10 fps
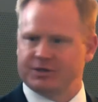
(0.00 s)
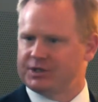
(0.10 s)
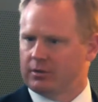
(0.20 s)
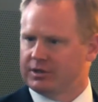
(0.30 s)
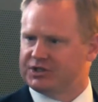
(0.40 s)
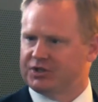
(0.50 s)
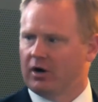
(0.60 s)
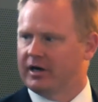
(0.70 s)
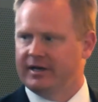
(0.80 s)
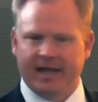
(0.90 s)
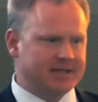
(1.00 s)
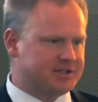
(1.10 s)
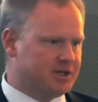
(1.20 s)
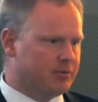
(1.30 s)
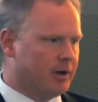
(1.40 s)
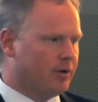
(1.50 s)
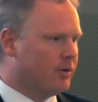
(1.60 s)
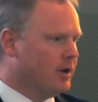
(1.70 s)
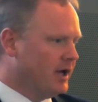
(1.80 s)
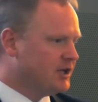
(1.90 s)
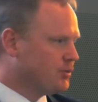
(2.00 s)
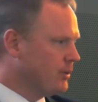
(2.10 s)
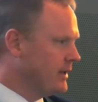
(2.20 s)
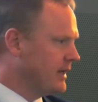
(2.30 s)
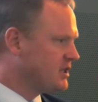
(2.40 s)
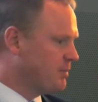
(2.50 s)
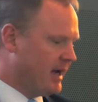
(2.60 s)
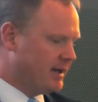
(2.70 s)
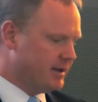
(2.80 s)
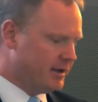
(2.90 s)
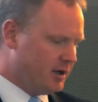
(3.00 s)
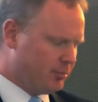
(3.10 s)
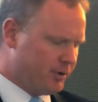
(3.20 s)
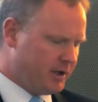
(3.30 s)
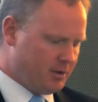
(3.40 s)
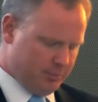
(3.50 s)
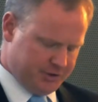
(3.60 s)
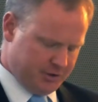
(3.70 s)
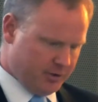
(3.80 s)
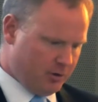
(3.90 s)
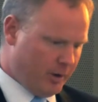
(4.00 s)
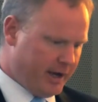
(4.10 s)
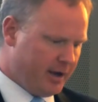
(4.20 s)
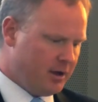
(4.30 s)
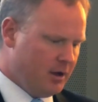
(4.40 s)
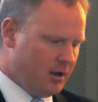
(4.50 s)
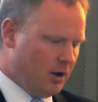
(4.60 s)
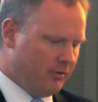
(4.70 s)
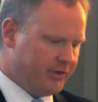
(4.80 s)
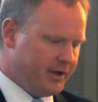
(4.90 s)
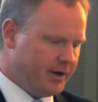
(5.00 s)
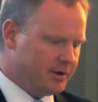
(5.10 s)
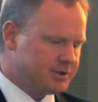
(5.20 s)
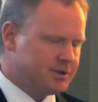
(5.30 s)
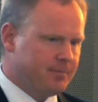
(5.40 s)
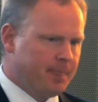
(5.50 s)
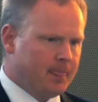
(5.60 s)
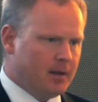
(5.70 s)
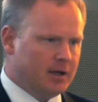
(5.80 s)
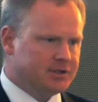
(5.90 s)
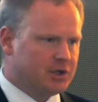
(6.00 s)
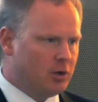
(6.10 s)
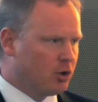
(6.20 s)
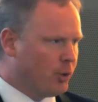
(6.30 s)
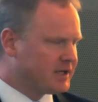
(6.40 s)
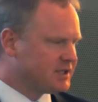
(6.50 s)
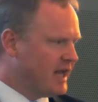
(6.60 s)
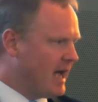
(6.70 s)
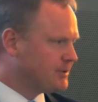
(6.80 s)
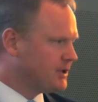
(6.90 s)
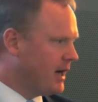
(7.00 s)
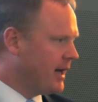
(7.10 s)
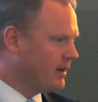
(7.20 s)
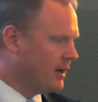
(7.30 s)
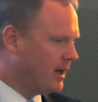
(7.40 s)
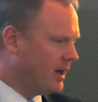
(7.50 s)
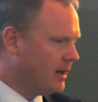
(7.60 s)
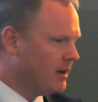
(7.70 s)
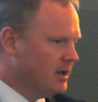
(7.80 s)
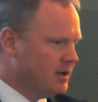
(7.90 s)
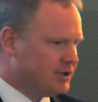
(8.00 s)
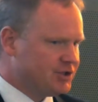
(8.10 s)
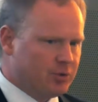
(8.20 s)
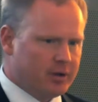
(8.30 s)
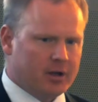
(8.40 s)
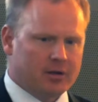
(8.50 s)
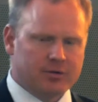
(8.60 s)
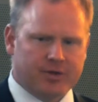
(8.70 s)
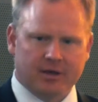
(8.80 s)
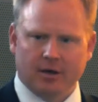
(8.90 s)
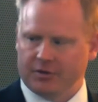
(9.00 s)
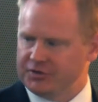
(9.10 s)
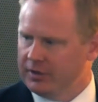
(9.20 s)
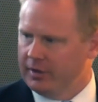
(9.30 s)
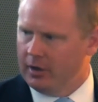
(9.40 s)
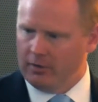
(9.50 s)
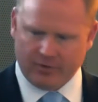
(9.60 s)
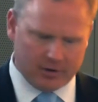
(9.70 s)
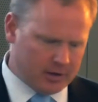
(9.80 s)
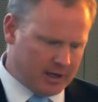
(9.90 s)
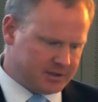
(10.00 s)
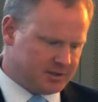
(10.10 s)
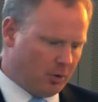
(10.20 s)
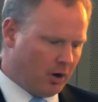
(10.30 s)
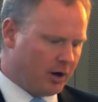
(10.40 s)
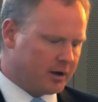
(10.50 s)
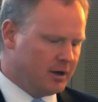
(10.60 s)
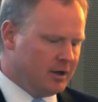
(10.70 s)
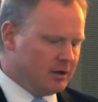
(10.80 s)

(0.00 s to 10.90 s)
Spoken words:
sort of starting at zero, it's really expanded in a pretty material way over the years. And so a quick snapshot to sort of, then I'll turn it over to Mark,